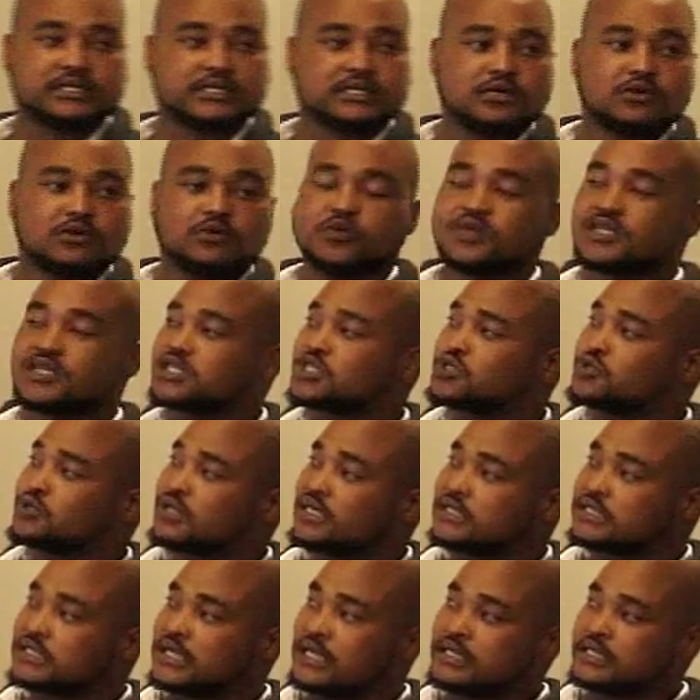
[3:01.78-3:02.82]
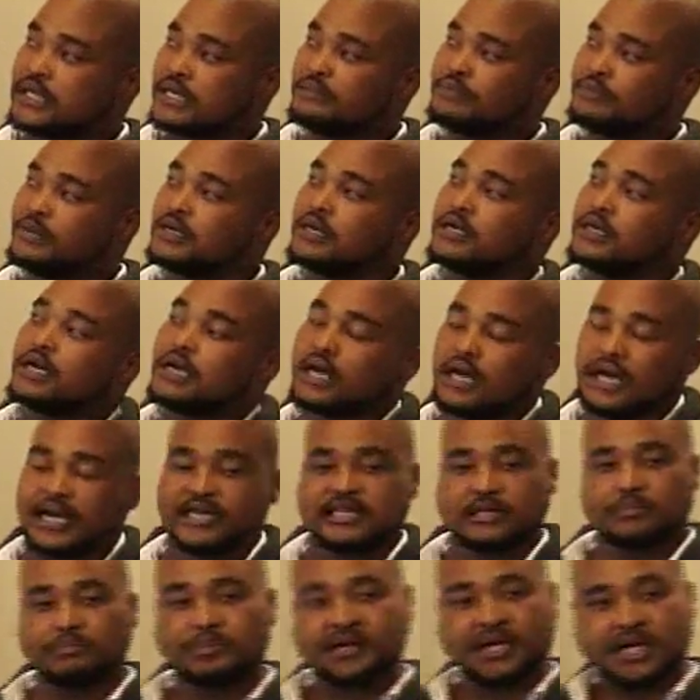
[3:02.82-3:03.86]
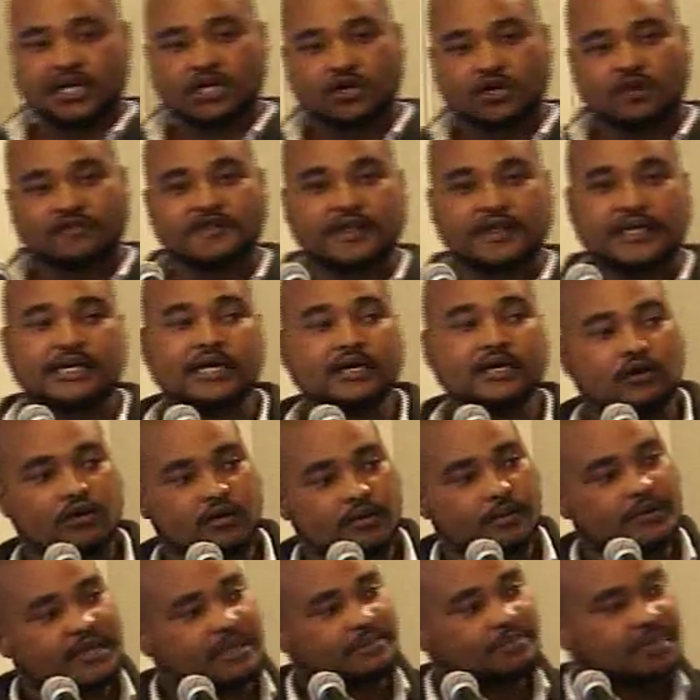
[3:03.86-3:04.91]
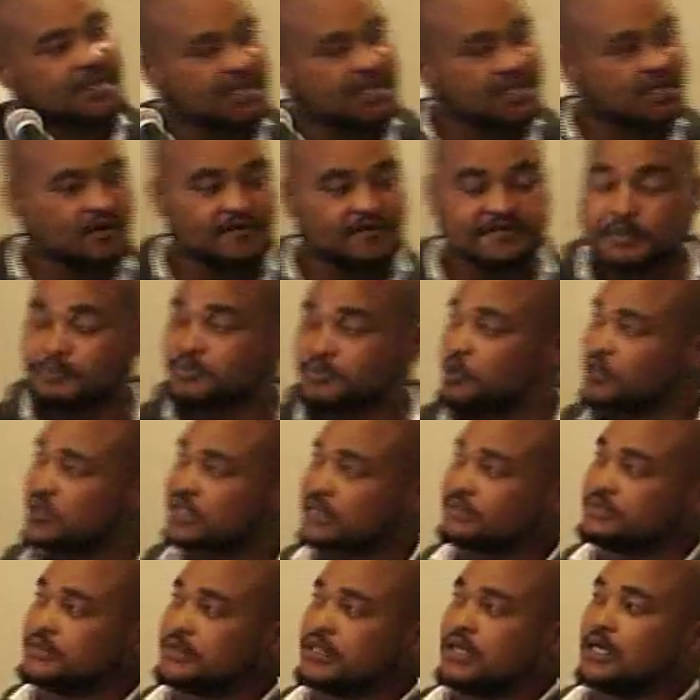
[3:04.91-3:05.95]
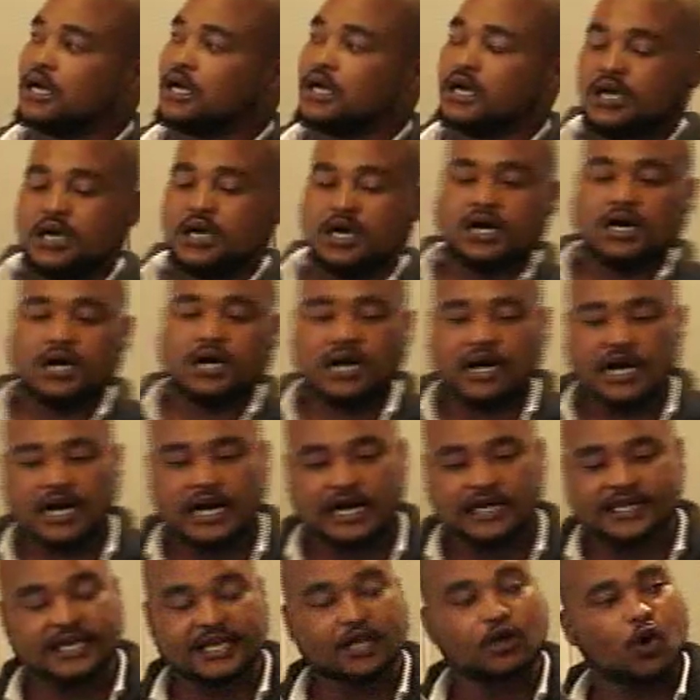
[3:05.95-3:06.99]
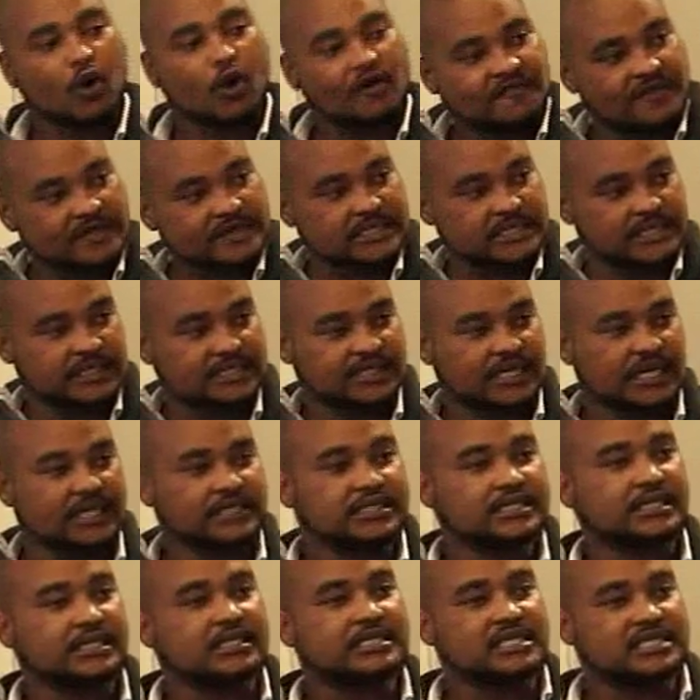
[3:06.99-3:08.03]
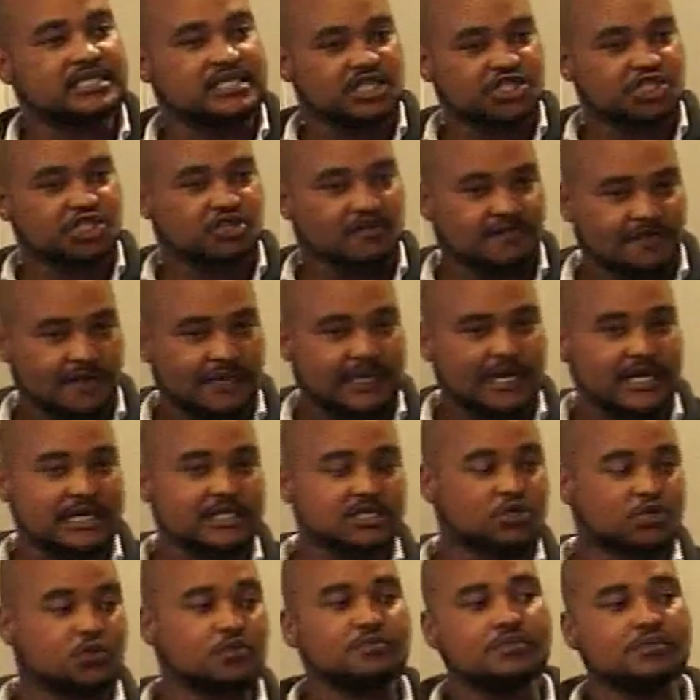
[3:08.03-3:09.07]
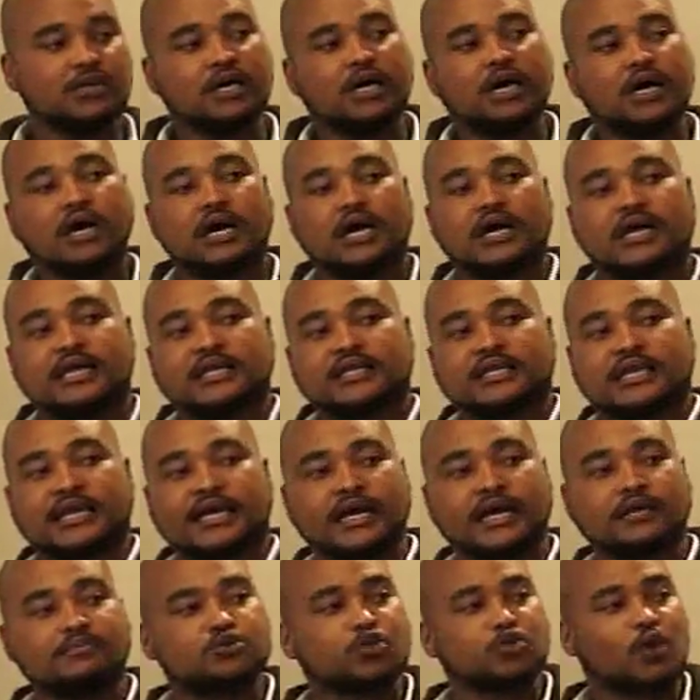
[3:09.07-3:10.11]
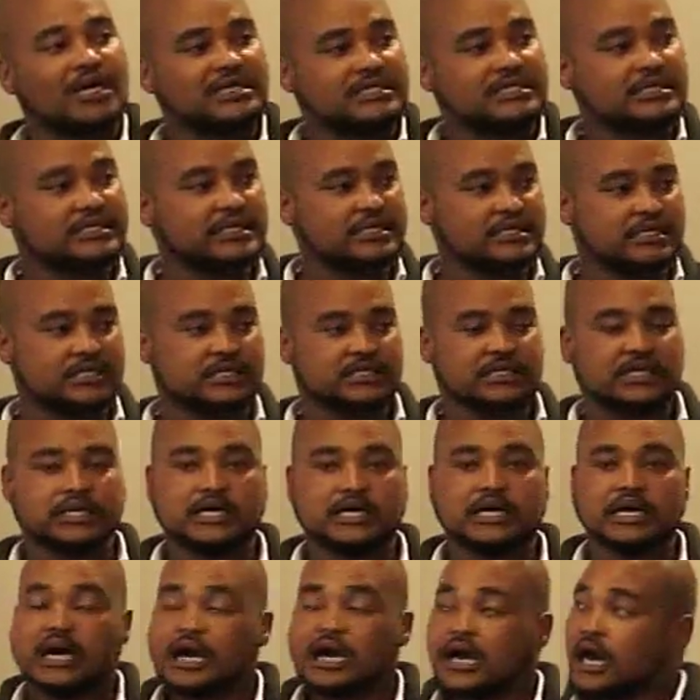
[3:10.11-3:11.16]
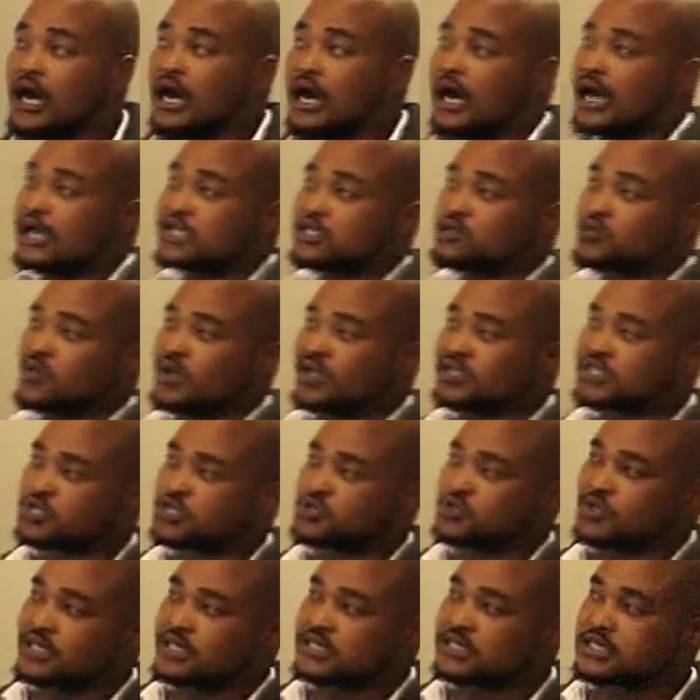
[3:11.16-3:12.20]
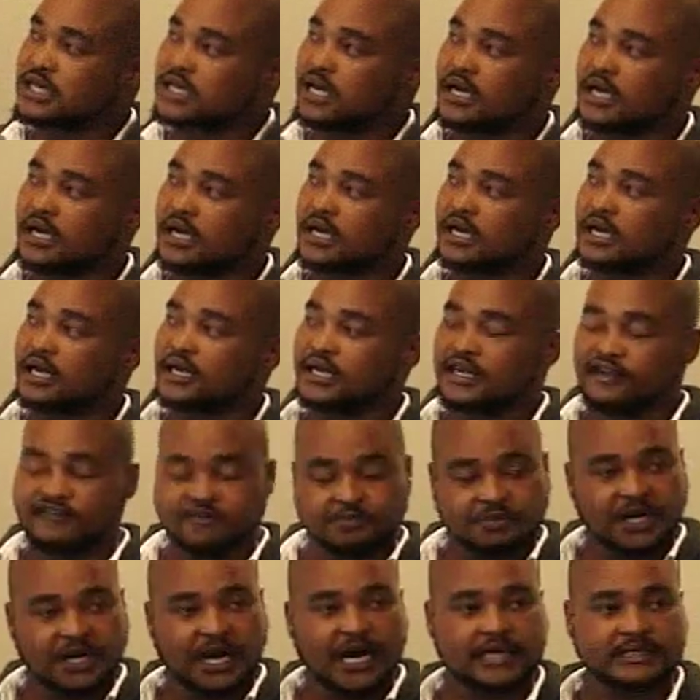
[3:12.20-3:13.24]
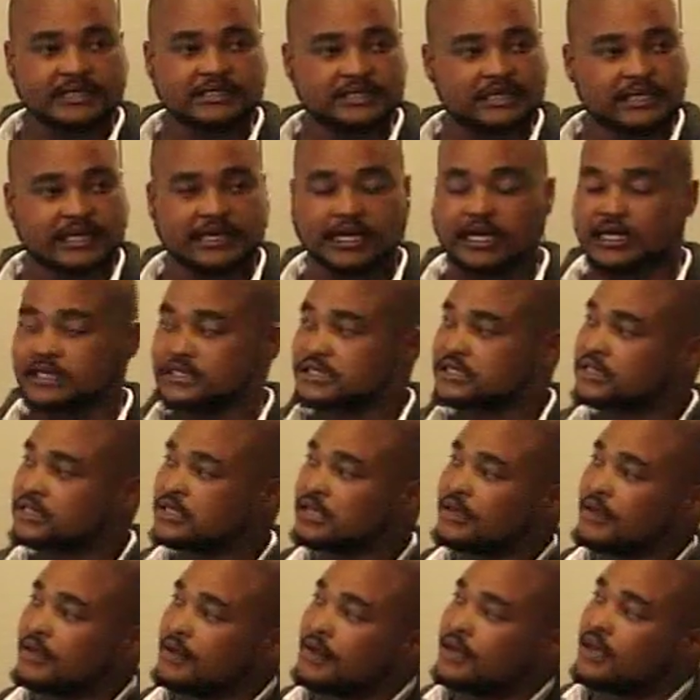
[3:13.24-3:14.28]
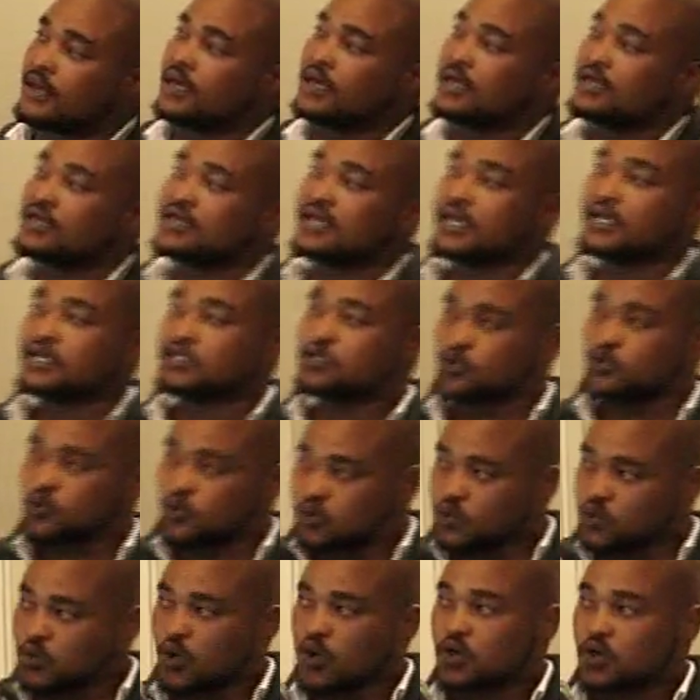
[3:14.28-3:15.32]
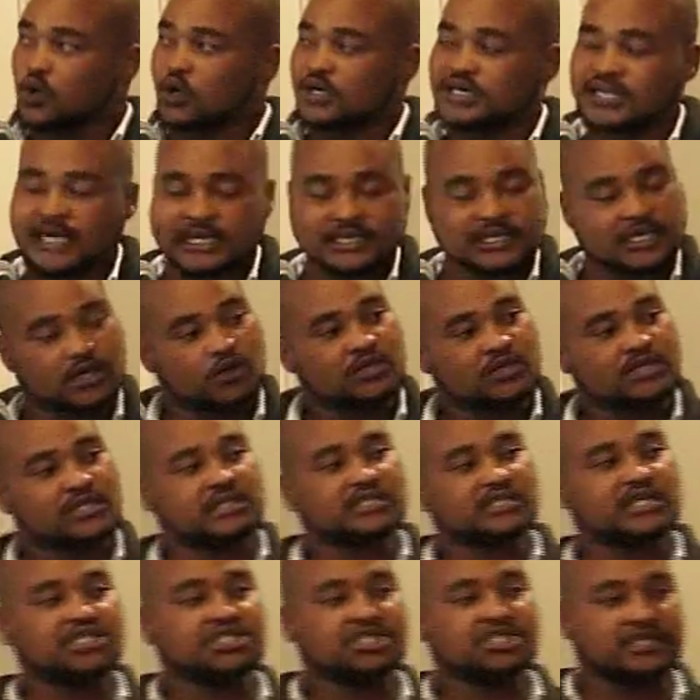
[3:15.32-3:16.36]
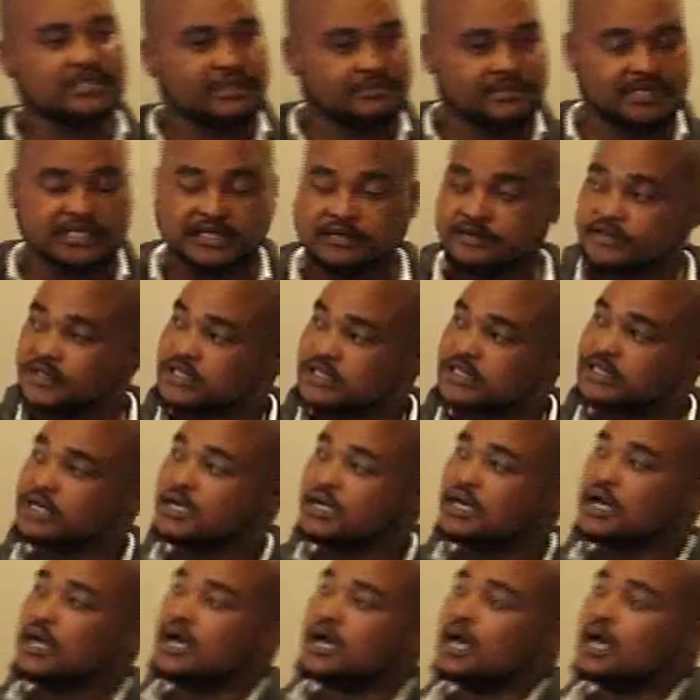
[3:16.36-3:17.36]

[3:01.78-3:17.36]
us with student sign up at the beginning of the year or at the beginning of the program. They co-facilitate in a session of a classroom. They help to assist us where students are left behind in a class. They do or conduct the consultation themselves.